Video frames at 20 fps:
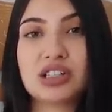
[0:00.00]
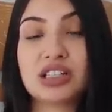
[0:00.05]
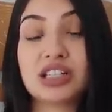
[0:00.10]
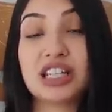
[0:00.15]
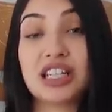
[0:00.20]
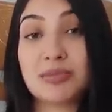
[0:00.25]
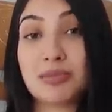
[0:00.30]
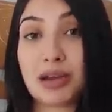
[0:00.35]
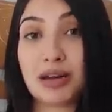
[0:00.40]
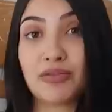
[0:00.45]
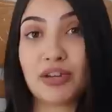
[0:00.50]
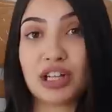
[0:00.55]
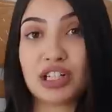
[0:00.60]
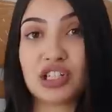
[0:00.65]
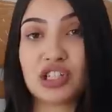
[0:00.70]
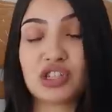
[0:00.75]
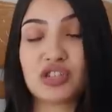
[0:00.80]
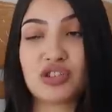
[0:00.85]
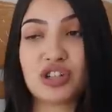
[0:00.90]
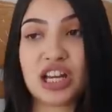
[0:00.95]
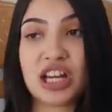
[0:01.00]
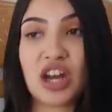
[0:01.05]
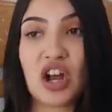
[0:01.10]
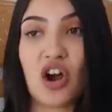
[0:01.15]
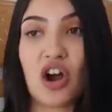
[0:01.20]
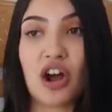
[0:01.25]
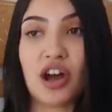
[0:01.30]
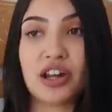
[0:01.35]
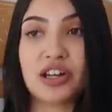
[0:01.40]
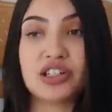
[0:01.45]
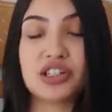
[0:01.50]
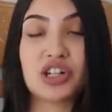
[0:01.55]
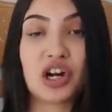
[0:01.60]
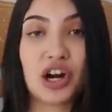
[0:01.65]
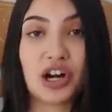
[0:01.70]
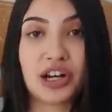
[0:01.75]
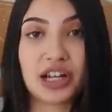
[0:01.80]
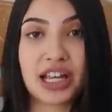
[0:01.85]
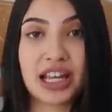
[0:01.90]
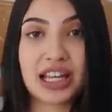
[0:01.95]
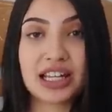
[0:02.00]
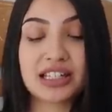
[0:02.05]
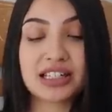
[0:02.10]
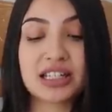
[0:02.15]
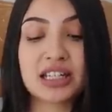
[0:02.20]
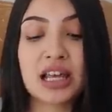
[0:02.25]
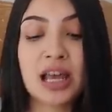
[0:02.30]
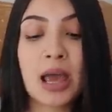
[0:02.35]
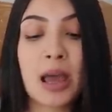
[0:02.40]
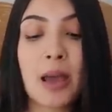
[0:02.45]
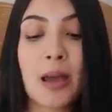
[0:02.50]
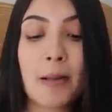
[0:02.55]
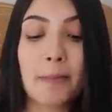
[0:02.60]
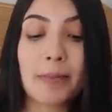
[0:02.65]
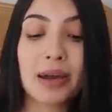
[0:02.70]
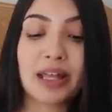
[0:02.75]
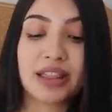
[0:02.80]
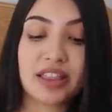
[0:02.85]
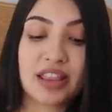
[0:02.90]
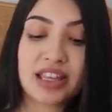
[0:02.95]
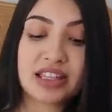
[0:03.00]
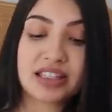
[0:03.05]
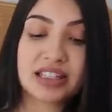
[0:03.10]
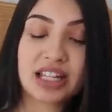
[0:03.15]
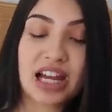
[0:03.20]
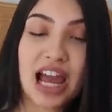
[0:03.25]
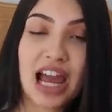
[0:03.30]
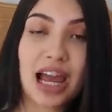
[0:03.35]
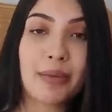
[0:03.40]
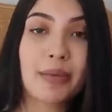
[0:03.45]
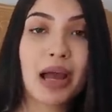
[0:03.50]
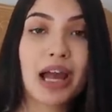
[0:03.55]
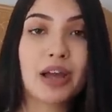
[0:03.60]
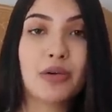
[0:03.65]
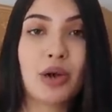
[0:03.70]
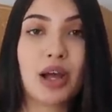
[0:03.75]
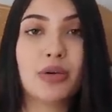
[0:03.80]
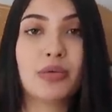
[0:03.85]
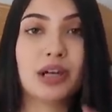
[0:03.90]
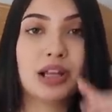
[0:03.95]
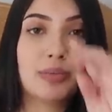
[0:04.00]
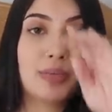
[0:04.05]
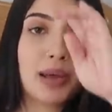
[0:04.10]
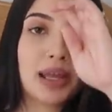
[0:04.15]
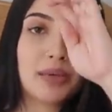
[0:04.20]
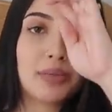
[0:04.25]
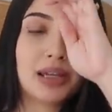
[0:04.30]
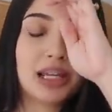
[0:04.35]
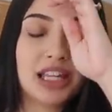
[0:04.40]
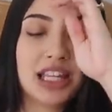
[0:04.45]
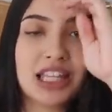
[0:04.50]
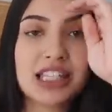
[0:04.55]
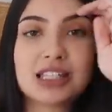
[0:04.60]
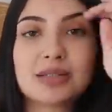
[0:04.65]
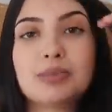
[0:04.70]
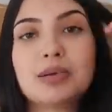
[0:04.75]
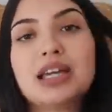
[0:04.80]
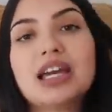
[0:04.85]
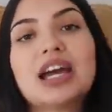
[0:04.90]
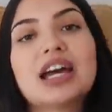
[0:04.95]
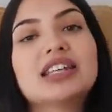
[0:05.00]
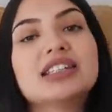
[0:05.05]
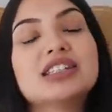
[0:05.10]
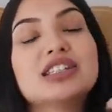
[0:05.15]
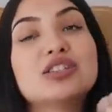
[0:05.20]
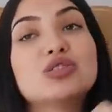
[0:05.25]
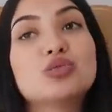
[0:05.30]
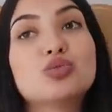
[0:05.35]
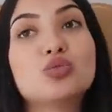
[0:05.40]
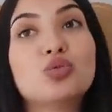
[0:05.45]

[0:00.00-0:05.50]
did my registry on Target. But this time I went with Babylist because it's